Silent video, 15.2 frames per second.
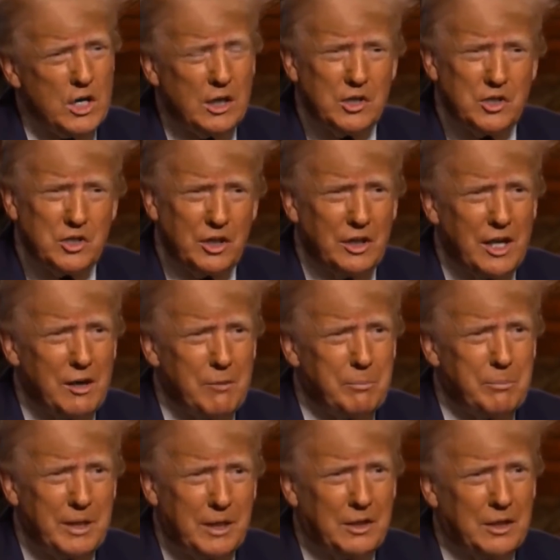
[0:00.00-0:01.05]
And you're going to see a lot
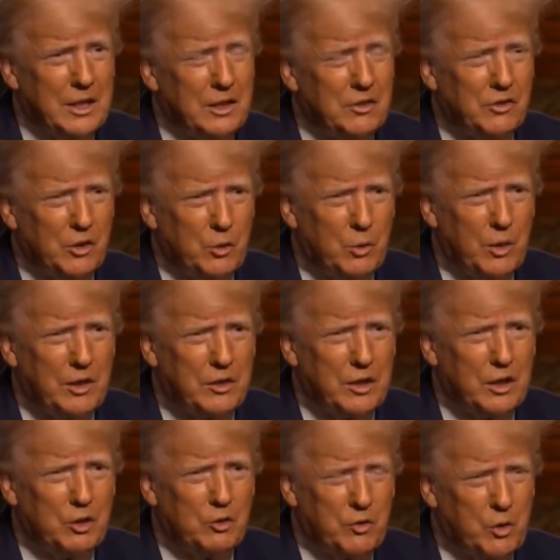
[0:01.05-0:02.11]
of big things and great
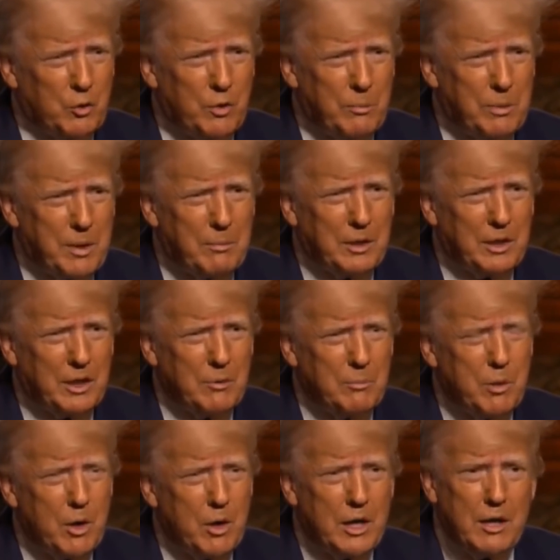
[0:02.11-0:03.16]
things for the
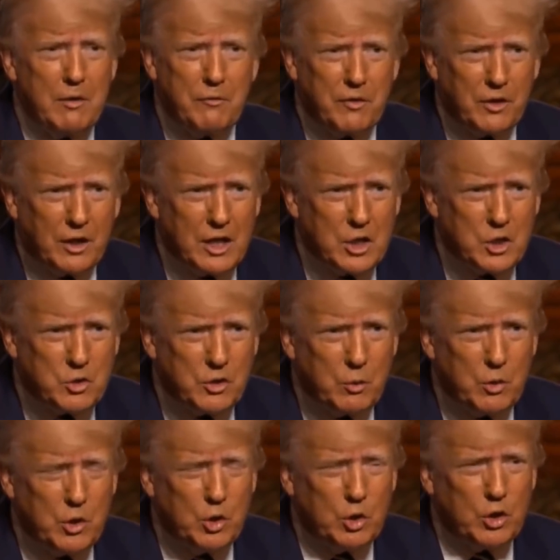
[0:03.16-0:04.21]
Republican Party and for the
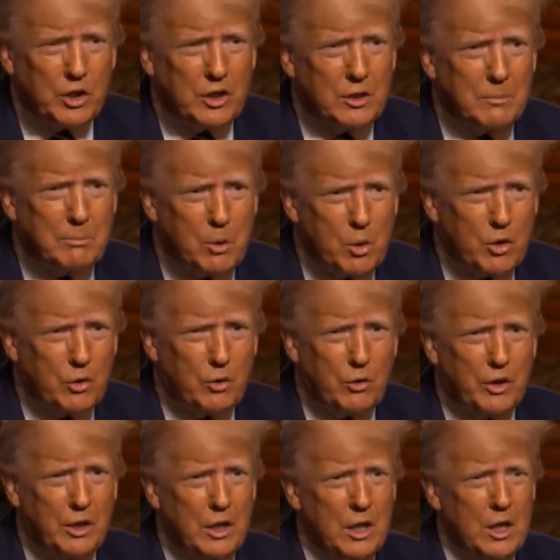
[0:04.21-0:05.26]
country when you look at the
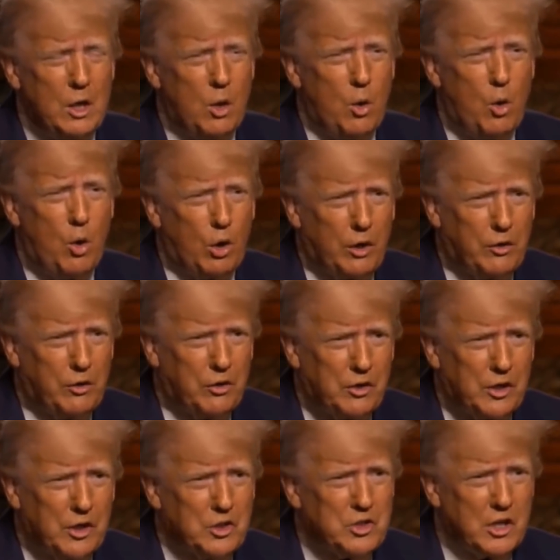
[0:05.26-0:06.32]
border and all of the
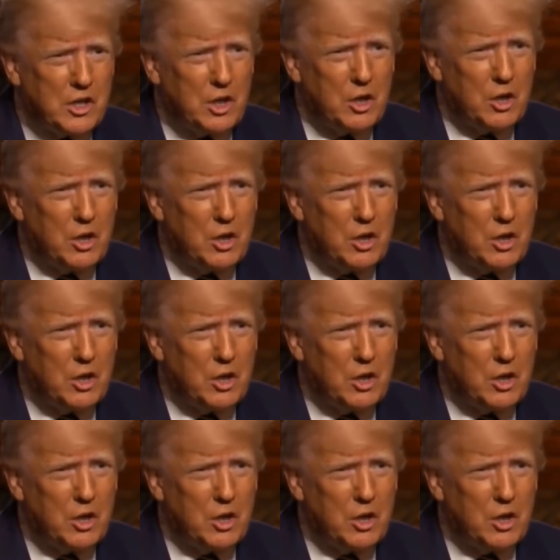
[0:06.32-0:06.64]
things that are.